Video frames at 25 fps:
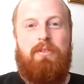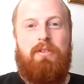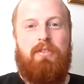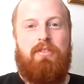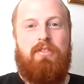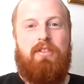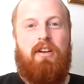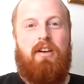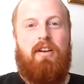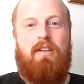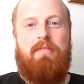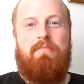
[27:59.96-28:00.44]

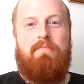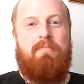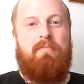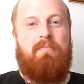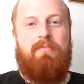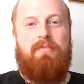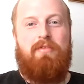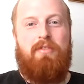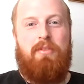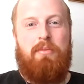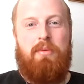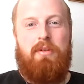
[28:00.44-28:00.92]
your
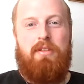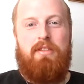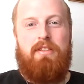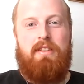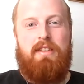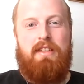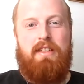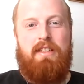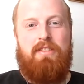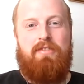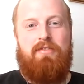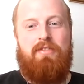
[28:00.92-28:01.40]
time for
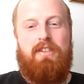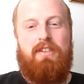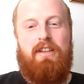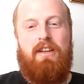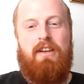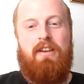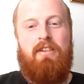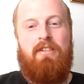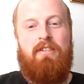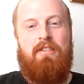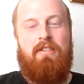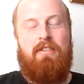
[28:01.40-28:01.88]
watching this
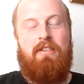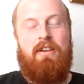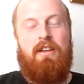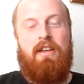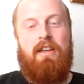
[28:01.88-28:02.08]
video.